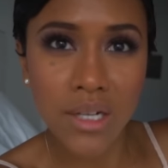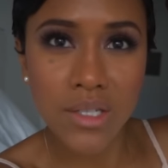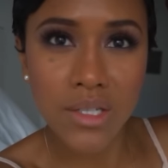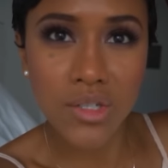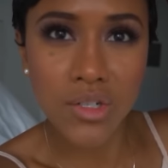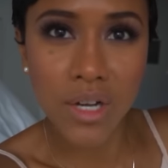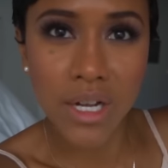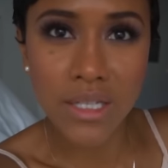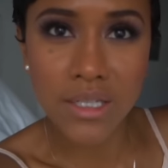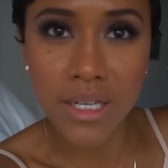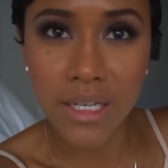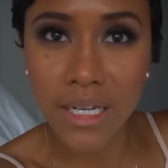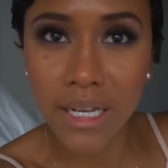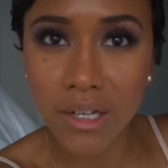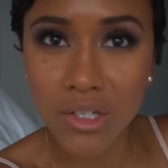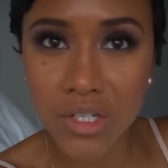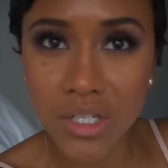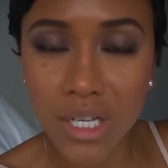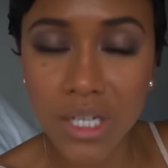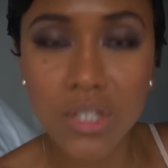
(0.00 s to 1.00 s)
does it translate? Now
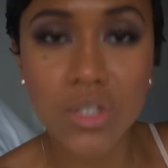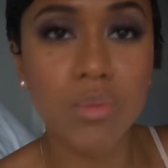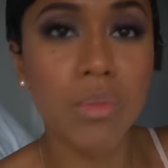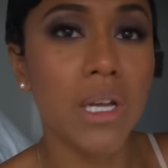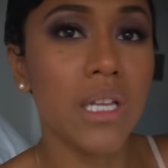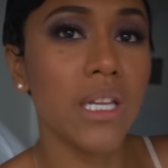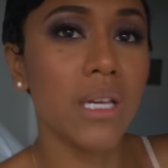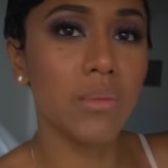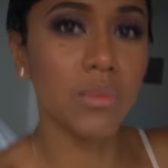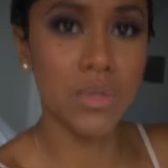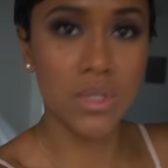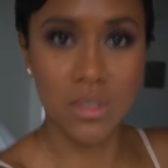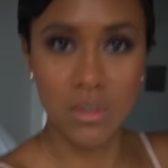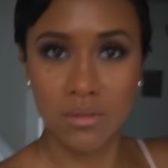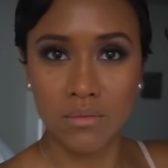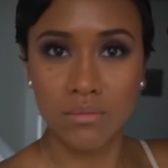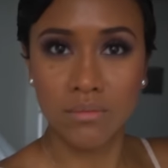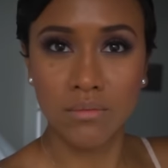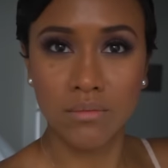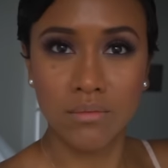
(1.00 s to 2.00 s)
I just gotta do my lips.
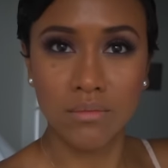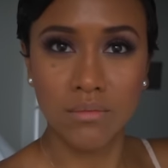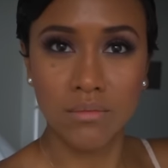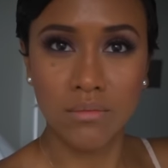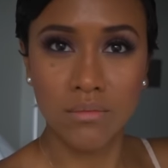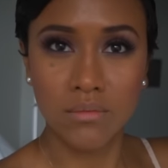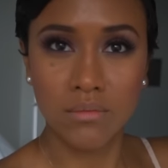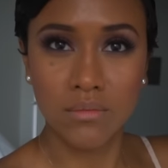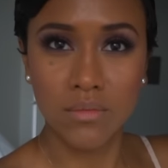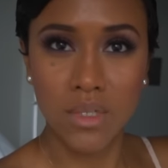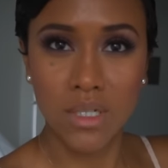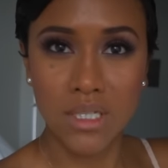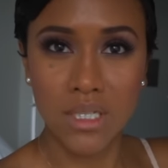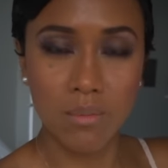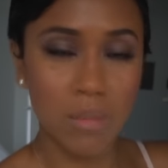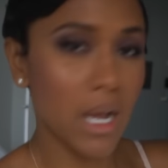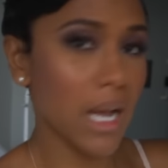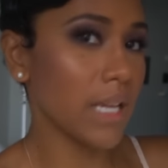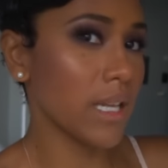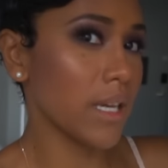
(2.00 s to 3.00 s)
And
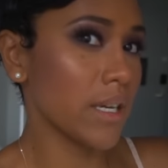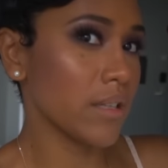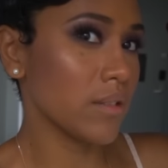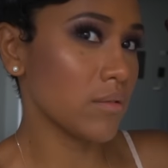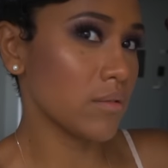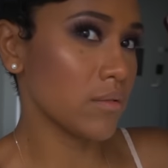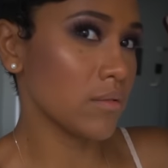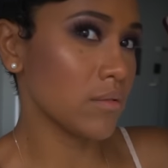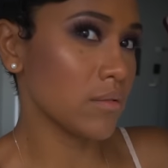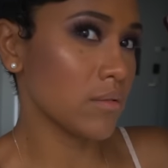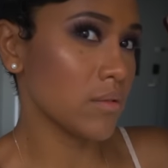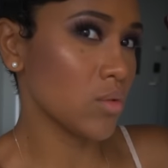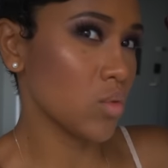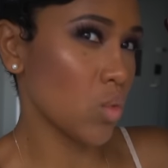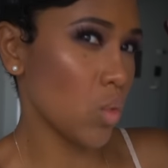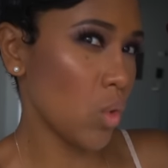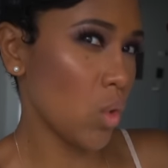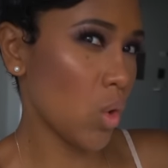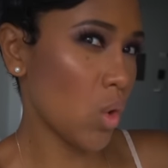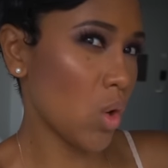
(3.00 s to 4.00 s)
some highlight.
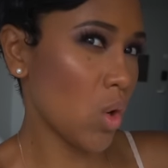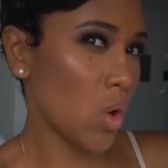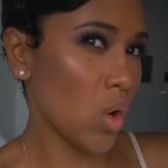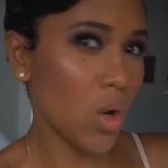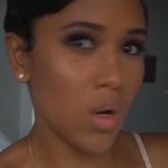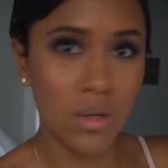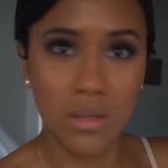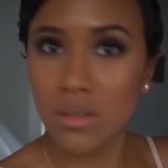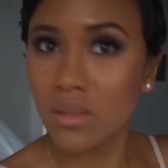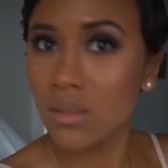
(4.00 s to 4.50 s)
Woo!